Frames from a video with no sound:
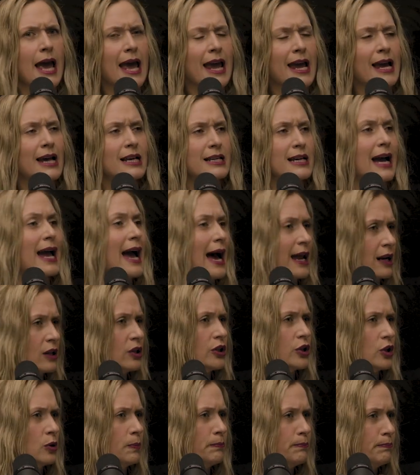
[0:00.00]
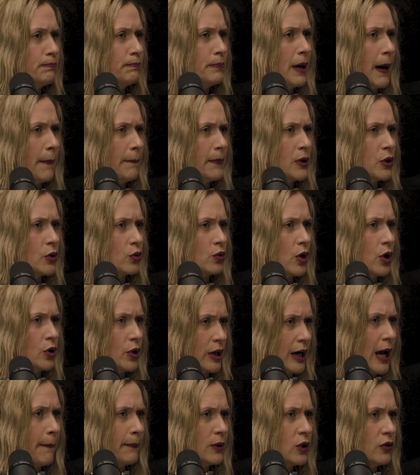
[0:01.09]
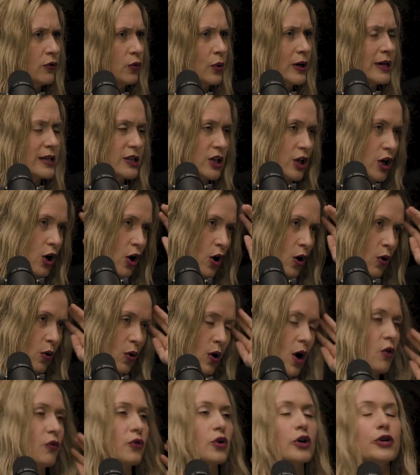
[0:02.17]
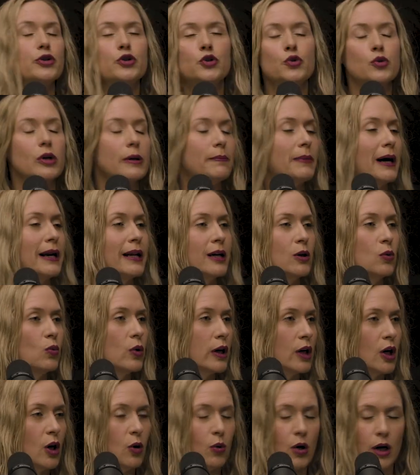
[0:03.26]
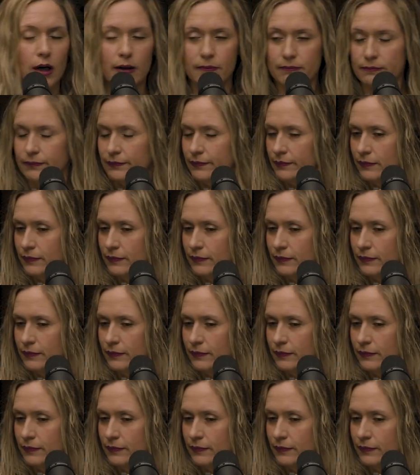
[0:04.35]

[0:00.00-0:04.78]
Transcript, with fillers: And I had a little bump in the road a couple of weeks ago over a trip I didn't want to go on.